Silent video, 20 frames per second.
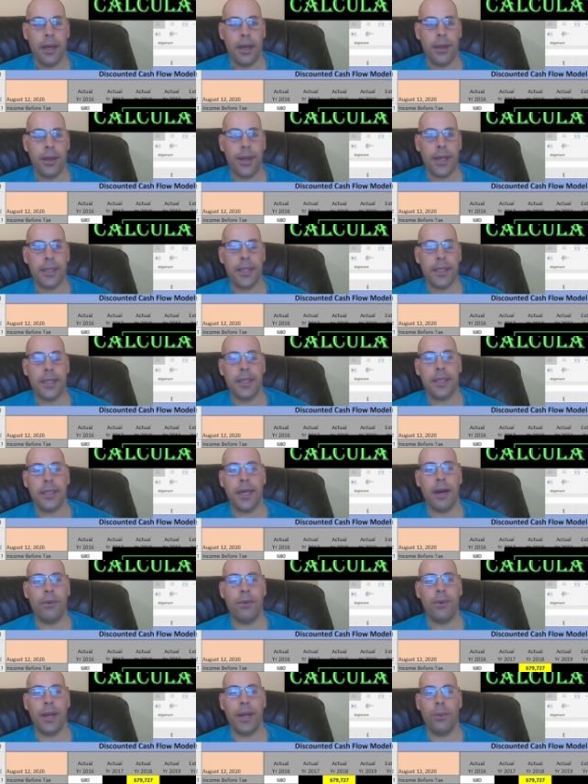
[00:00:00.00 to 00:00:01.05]
And that's the
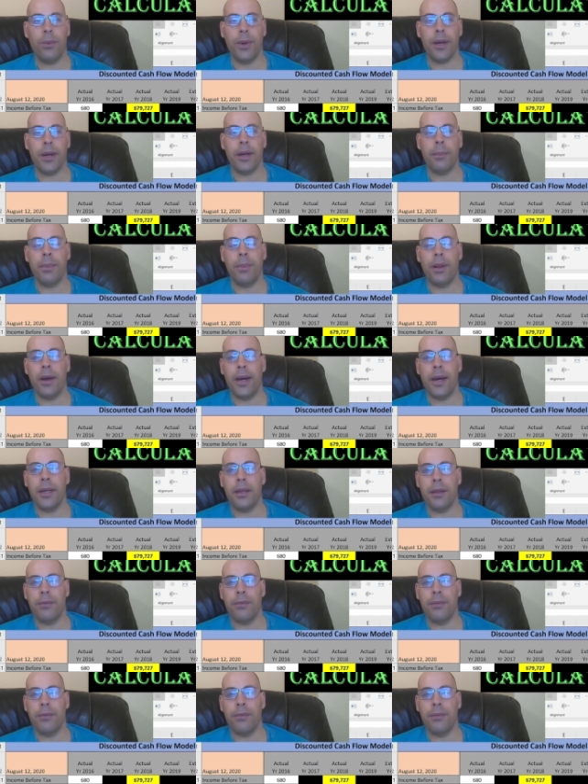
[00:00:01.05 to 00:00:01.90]
discount rate we're going to apply to the